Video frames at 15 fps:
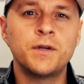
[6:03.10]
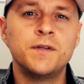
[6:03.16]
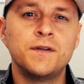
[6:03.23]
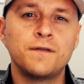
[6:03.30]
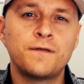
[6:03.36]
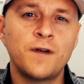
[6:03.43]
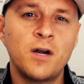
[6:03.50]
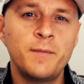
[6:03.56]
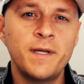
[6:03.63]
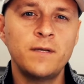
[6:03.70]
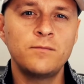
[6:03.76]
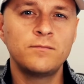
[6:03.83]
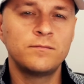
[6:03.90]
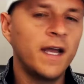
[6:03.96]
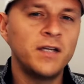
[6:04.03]
in
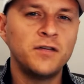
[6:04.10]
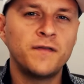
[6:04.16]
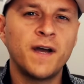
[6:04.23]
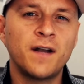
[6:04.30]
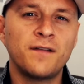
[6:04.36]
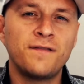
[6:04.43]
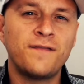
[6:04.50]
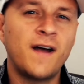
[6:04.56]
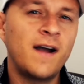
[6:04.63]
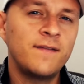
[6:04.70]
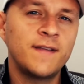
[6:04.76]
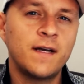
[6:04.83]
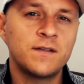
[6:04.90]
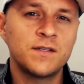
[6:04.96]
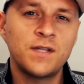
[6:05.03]
deferment, and you've got a
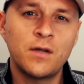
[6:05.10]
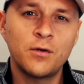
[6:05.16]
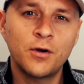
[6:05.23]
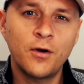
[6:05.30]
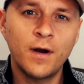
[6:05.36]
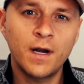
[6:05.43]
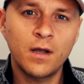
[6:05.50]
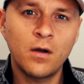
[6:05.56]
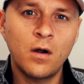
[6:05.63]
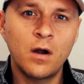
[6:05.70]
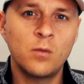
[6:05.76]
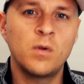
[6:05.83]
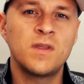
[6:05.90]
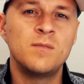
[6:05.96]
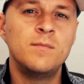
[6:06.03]
$5,000 credit
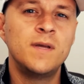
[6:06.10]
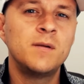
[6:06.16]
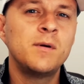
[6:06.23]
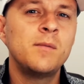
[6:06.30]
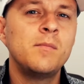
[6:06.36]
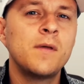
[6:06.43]
card where the minimum